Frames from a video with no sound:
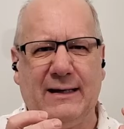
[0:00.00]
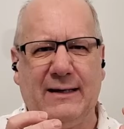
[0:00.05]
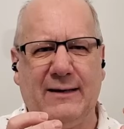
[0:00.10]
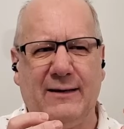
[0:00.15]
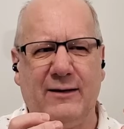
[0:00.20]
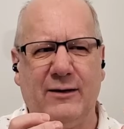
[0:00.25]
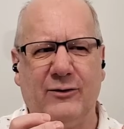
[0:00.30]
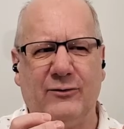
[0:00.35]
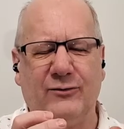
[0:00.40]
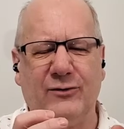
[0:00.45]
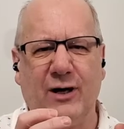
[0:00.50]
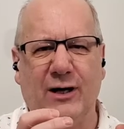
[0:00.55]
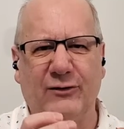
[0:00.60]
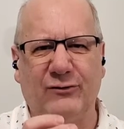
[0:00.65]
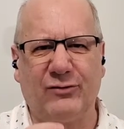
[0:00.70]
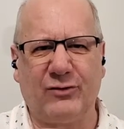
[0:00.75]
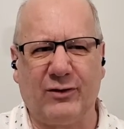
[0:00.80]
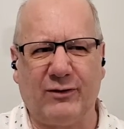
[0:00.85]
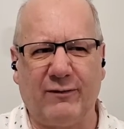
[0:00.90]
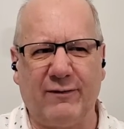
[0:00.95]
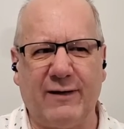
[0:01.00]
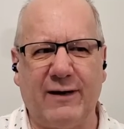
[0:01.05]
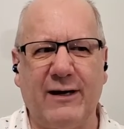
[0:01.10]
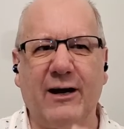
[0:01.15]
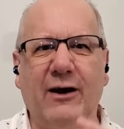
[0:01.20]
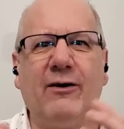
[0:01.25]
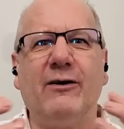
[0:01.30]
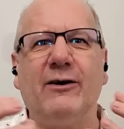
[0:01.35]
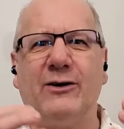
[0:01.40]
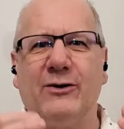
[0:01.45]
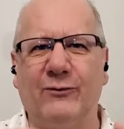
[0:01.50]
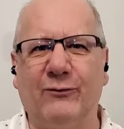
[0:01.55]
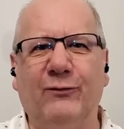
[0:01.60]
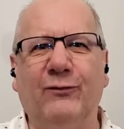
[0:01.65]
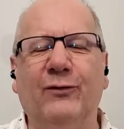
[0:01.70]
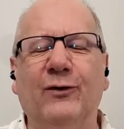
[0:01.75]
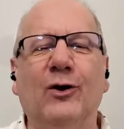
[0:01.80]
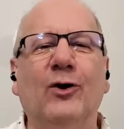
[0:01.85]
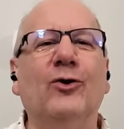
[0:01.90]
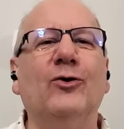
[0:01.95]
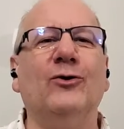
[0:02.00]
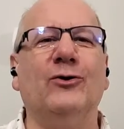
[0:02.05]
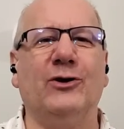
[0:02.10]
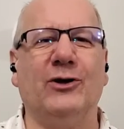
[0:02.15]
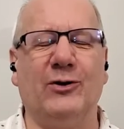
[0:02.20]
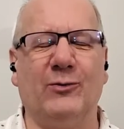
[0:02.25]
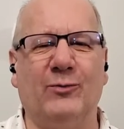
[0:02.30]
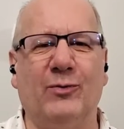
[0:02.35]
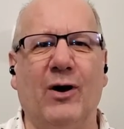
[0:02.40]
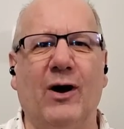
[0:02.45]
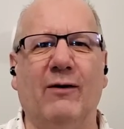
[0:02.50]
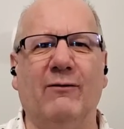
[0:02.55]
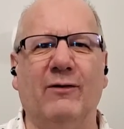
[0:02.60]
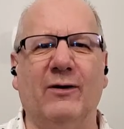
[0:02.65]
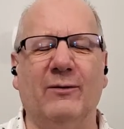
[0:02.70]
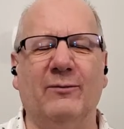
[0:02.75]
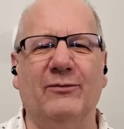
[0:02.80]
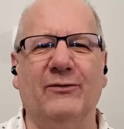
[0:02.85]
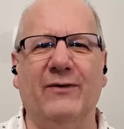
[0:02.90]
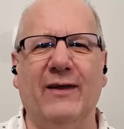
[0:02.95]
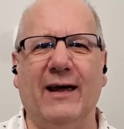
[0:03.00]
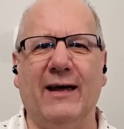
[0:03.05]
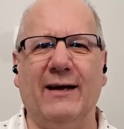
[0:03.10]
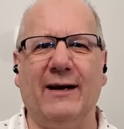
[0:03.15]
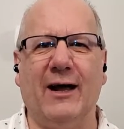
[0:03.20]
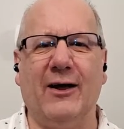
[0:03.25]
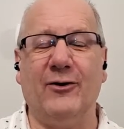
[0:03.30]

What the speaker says: there's not sort of the narrative flow to the Proverbs that